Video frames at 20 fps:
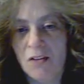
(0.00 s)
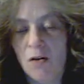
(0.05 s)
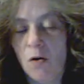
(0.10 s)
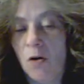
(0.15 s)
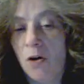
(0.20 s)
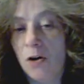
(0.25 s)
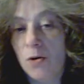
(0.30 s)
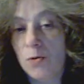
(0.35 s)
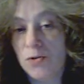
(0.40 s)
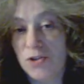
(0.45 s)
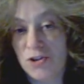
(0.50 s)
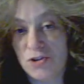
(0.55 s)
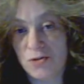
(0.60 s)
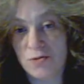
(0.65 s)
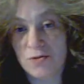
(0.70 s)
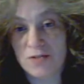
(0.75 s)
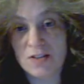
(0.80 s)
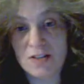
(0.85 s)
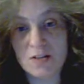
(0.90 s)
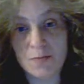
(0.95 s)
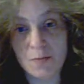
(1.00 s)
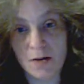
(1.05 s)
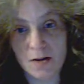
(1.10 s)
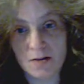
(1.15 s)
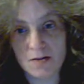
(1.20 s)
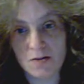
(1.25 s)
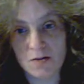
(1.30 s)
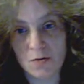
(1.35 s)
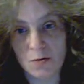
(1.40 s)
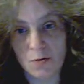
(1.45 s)
Auto insurance is
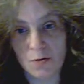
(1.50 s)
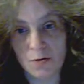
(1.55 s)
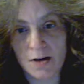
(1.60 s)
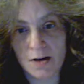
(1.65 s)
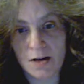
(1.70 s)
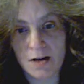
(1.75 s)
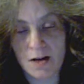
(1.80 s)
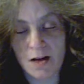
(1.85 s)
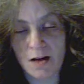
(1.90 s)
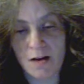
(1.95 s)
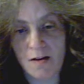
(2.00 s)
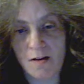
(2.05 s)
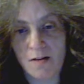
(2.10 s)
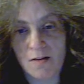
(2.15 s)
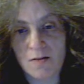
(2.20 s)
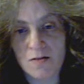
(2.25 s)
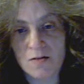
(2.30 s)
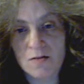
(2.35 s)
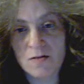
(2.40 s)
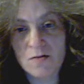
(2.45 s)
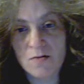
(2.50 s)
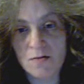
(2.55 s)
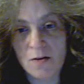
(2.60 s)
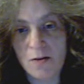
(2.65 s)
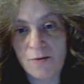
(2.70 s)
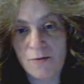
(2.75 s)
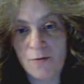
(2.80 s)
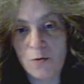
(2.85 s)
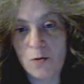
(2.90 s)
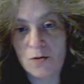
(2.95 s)
mandatory, and
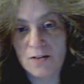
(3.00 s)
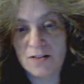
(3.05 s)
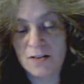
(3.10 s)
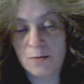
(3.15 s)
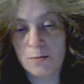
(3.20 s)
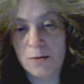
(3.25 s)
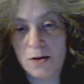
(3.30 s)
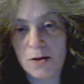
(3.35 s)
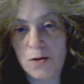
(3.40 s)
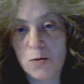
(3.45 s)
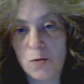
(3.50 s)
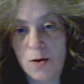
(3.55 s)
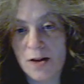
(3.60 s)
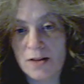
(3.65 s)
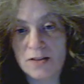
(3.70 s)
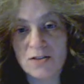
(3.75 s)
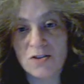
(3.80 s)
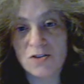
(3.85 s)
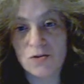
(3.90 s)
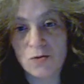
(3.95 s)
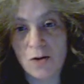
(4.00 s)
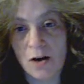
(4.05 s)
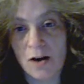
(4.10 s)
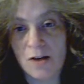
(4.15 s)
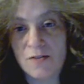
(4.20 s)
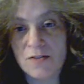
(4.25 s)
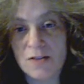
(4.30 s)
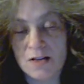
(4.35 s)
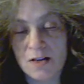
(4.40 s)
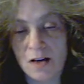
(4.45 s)
therefore somebody who has to
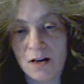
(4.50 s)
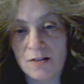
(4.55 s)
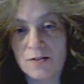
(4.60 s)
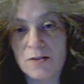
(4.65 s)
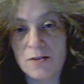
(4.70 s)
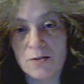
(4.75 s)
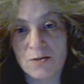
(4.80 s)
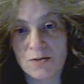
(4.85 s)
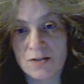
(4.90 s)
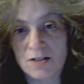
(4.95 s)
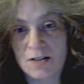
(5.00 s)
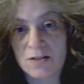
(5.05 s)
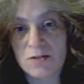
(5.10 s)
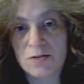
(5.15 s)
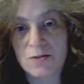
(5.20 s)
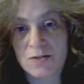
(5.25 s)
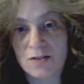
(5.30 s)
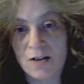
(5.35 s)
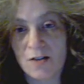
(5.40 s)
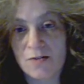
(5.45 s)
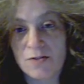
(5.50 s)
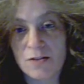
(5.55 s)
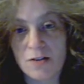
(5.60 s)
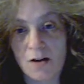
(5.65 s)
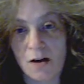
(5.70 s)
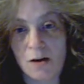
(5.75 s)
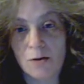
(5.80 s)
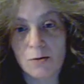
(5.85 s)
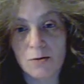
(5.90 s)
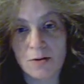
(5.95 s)
drive to get to their $6 or
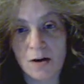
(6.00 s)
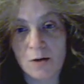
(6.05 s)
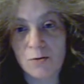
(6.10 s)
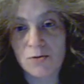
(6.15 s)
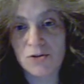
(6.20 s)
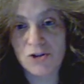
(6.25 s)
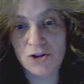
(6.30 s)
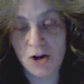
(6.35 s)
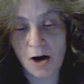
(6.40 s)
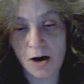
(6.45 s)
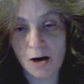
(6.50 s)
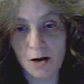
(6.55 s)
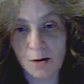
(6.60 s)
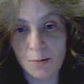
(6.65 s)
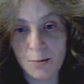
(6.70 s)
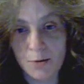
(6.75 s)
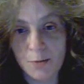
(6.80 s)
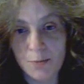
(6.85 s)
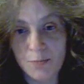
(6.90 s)
$7 an hour job